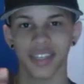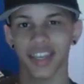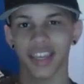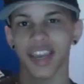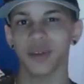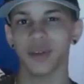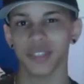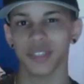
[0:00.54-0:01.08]

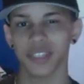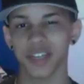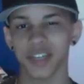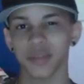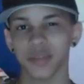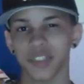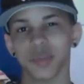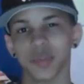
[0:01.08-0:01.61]
Hey, what's
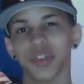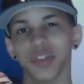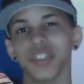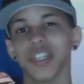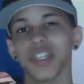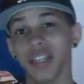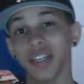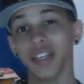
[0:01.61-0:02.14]
up? It's your boy
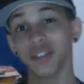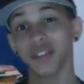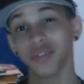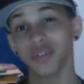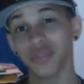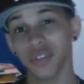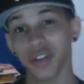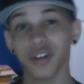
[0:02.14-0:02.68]
JD Guns to
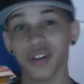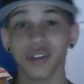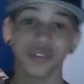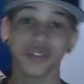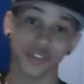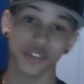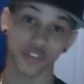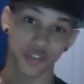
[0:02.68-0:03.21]
Flow.
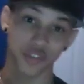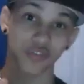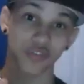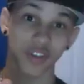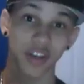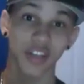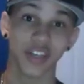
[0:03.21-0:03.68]
You already